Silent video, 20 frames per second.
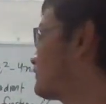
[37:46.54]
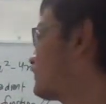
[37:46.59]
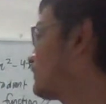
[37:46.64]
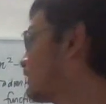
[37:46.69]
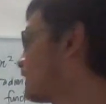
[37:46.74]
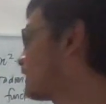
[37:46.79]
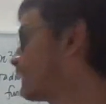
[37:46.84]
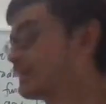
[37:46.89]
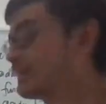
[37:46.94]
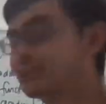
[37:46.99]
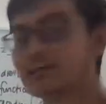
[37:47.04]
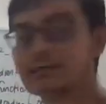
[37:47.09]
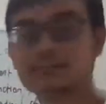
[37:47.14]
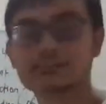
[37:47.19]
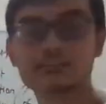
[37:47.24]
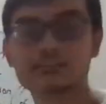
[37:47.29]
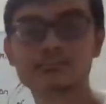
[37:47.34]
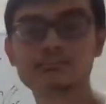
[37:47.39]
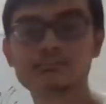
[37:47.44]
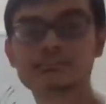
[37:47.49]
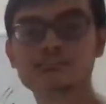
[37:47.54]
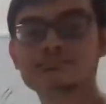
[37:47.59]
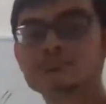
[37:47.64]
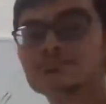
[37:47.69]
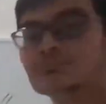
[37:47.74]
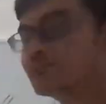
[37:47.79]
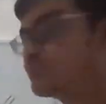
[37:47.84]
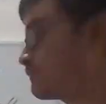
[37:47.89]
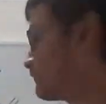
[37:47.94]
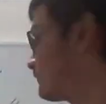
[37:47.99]
a line like this.
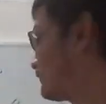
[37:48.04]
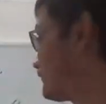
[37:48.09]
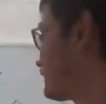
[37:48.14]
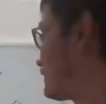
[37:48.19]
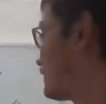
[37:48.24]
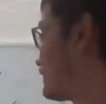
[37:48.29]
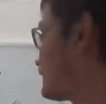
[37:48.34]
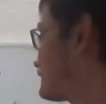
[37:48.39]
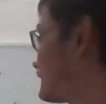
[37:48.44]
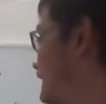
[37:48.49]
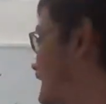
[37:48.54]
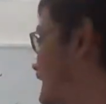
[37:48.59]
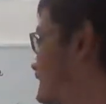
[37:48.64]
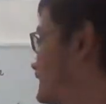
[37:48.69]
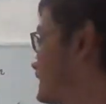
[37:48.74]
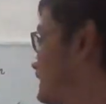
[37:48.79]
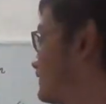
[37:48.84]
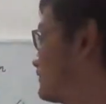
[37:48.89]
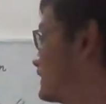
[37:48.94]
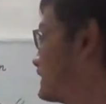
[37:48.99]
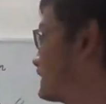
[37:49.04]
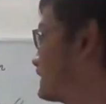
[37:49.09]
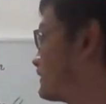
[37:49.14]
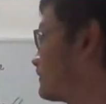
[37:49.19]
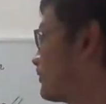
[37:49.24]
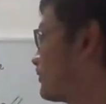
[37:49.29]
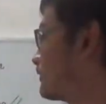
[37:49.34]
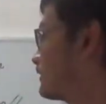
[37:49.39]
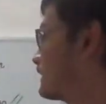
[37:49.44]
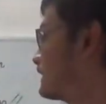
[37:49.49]
Because tangent means it
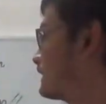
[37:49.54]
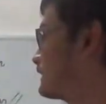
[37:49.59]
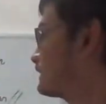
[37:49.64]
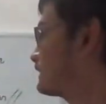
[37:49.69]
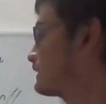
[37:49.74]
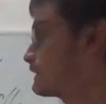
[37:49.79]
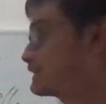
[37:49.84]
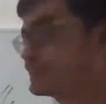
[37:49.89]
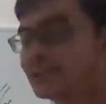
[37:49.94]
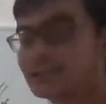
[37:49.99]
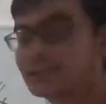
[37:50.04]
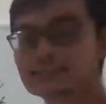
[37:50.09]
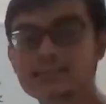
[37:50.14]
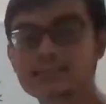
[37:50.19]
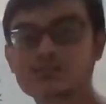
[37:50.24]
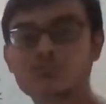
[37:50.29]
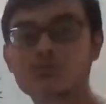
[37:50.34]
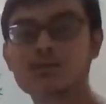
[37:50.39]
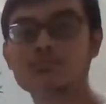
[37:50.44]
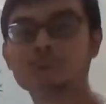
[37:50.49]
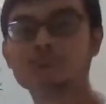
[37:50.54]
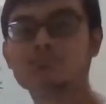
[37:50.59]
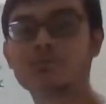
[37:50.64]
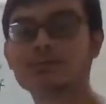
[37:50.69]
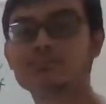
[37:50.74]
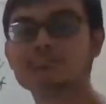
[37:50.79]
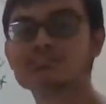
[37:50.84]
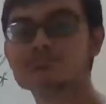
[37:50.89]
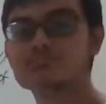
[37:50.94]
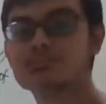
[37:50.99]
only intersects at one
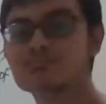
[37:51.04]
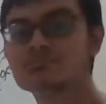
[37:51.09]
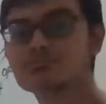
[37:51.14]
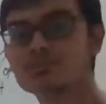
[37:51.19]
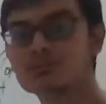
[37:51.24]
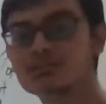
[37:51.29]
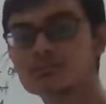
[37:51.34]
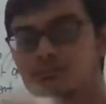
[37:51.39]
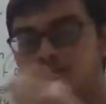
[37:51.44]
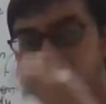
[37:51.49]
point. Remember,